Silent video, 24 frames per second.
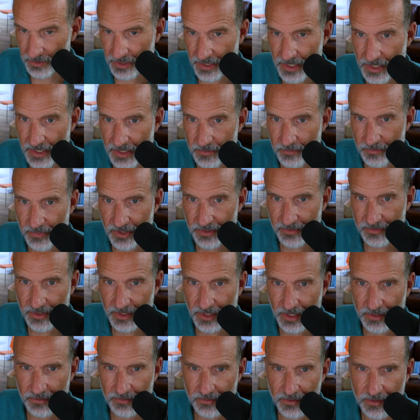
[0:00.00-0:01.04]
key and pressing
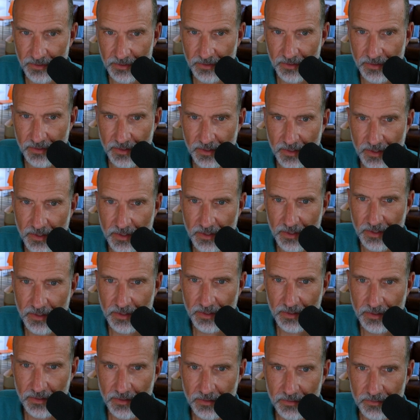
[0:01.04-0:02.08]
Enter.
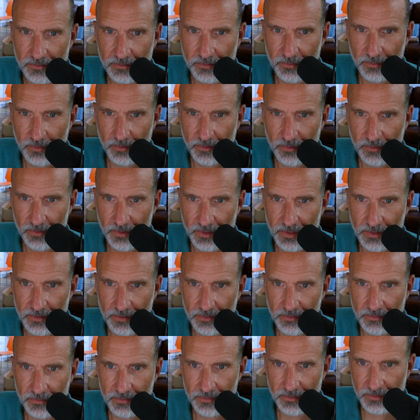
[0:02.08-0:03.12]
So we're going to
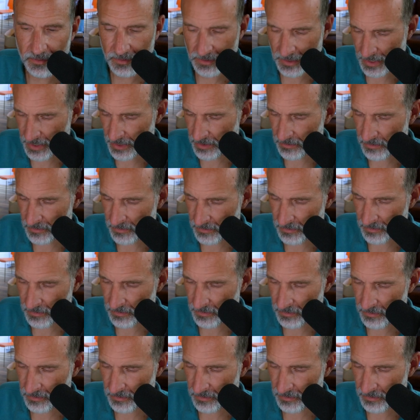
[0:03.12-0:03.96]
do select